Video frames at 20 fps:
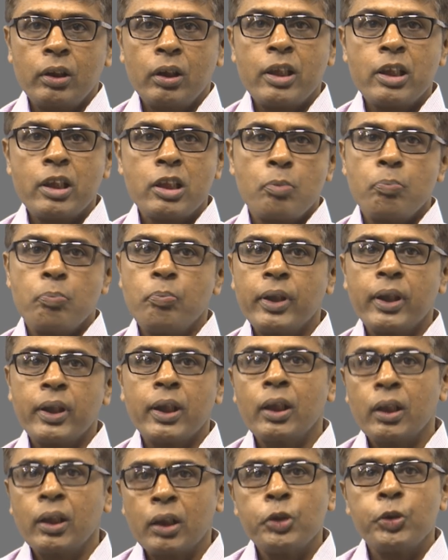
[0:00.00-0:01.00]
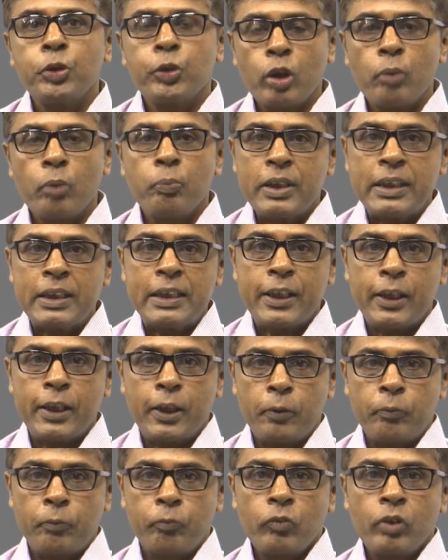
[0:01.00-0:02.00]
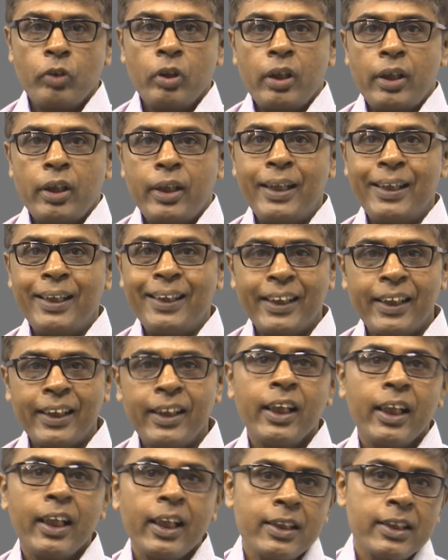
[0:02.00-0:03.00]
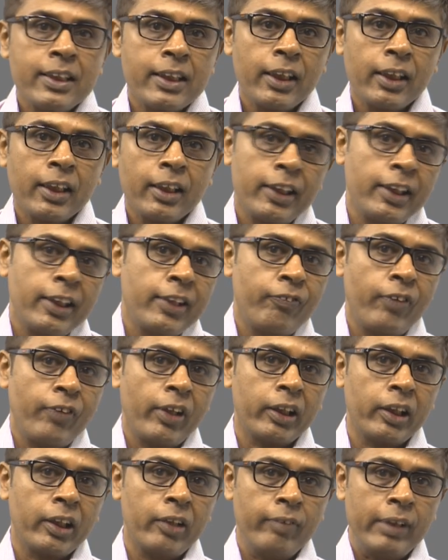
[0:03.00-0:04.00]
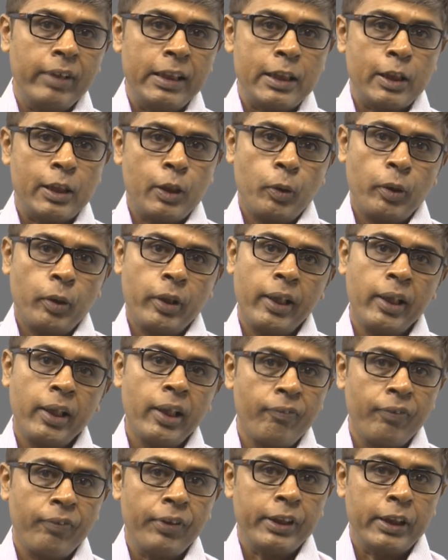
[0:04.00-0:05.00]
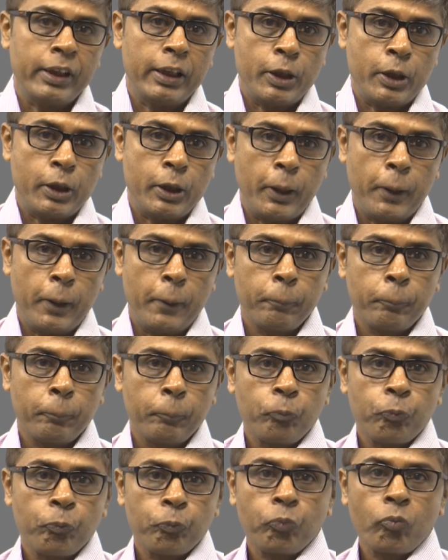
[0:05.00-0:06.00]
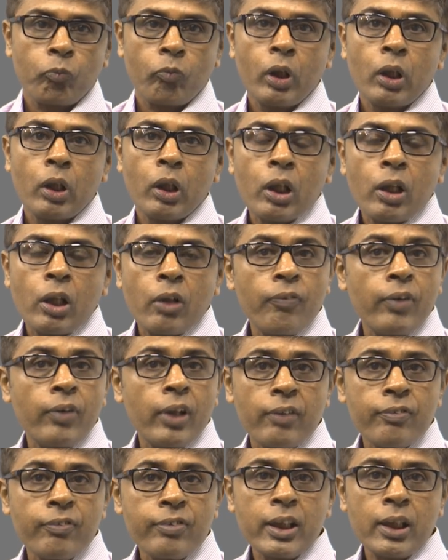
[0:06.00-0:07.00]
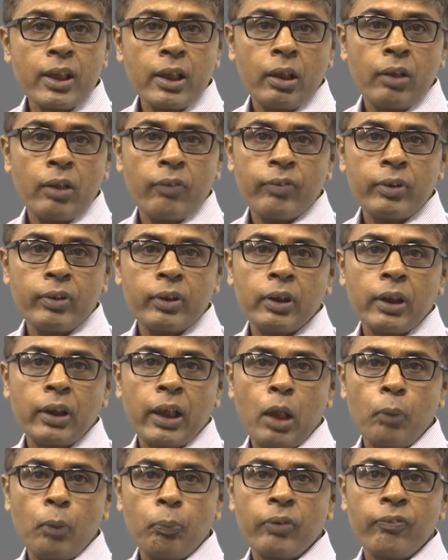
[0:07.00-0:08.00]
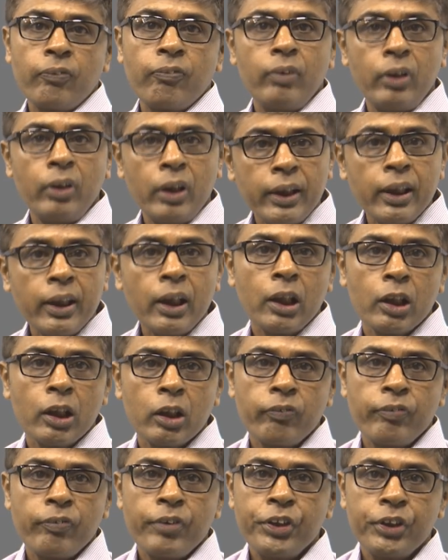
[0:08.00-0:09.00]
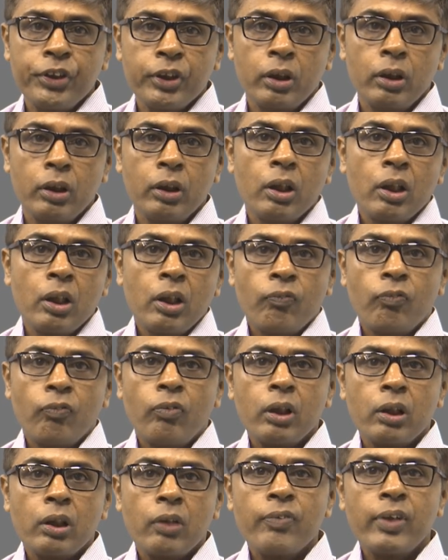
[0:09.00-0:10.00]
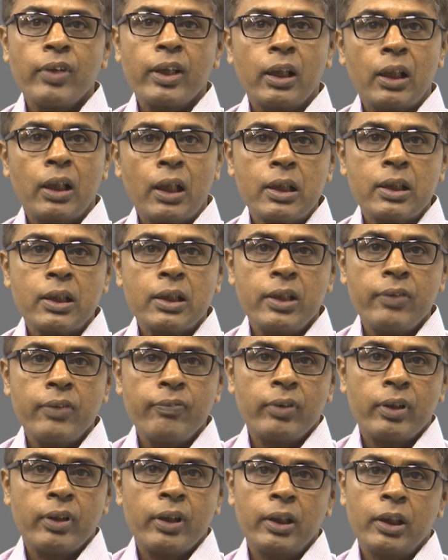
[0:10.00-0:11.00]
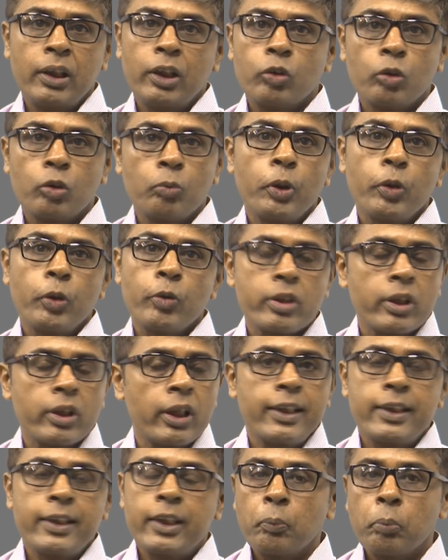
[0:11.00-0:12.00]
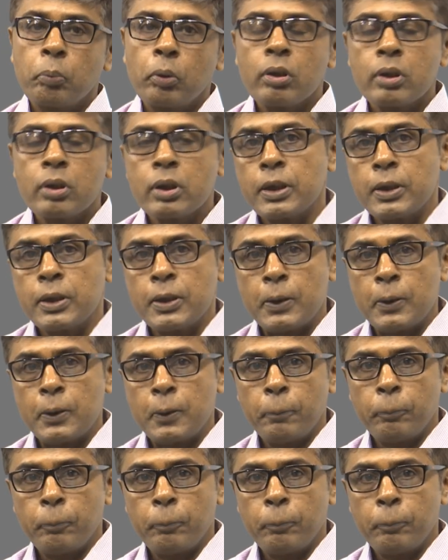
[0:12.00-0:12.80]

is making the job easier and enhancing the effectiveness and efficiency. We have seen with the help of little innovation what we can achieve in the tomato slicing process.